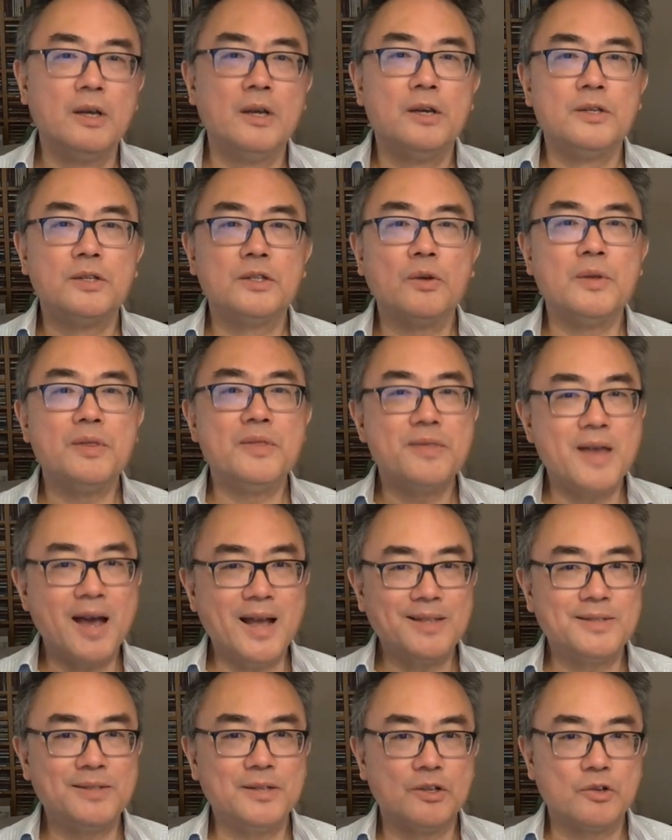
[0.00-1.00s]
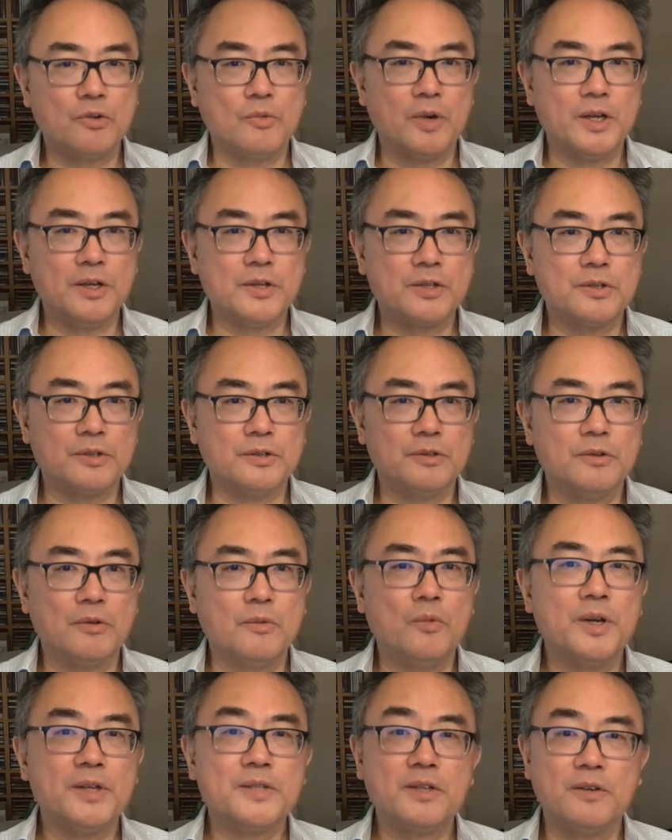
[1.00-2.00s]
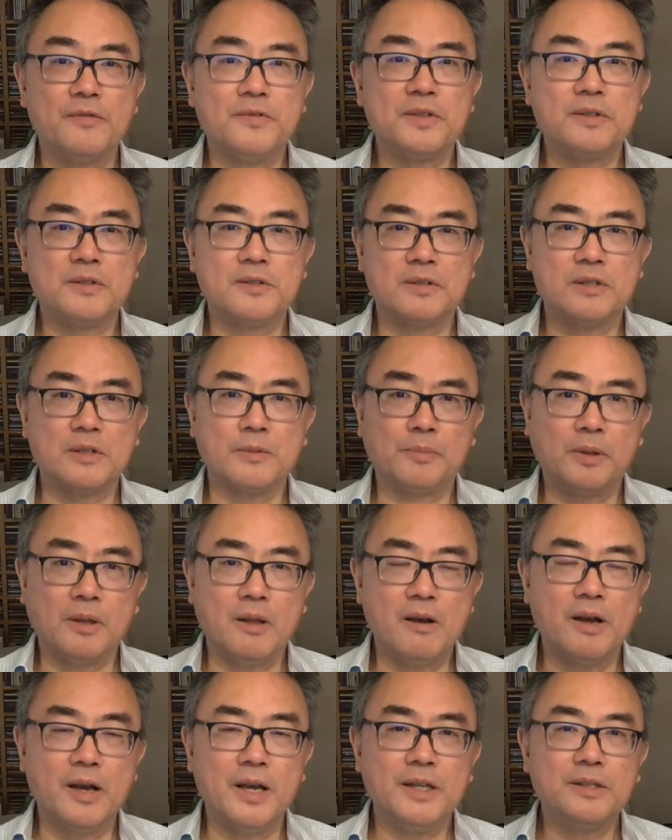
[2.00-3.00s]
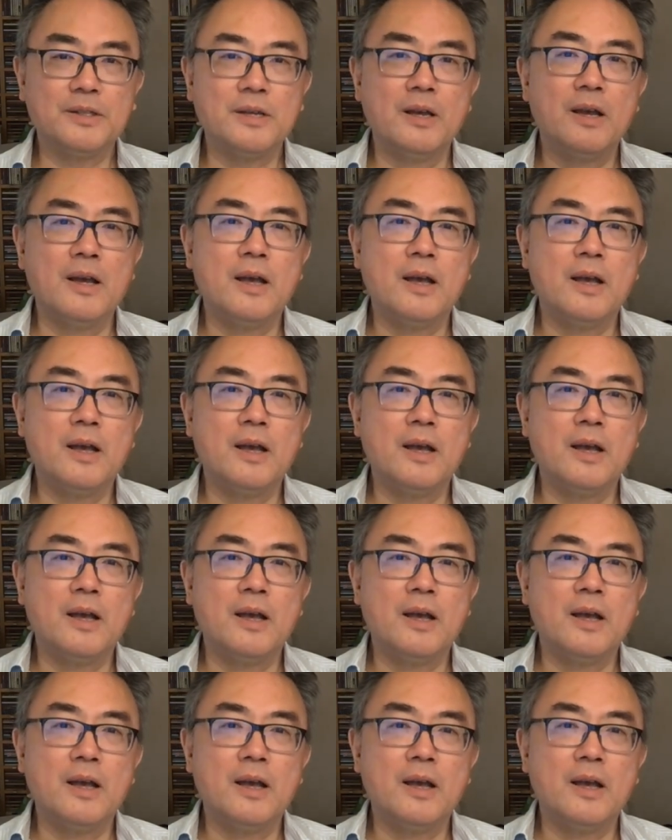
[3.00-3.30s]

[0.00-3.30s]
So in that situation where services are supplied,